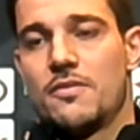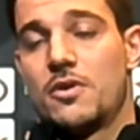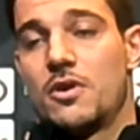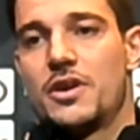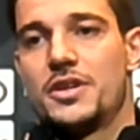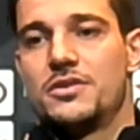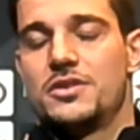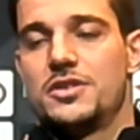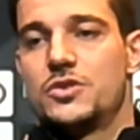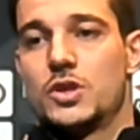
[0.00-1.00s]
for, and
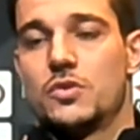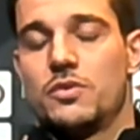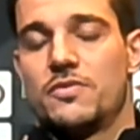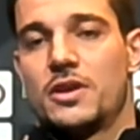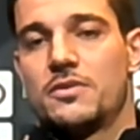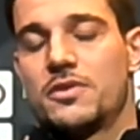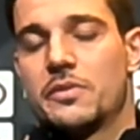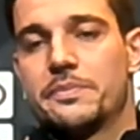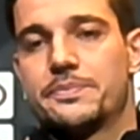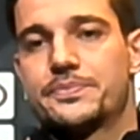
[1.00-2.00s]
this is what we fight
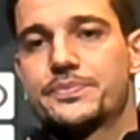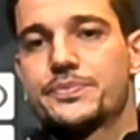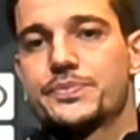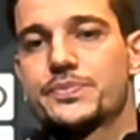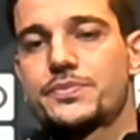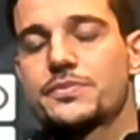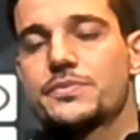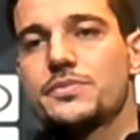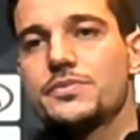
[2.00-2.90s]
for. Thank you.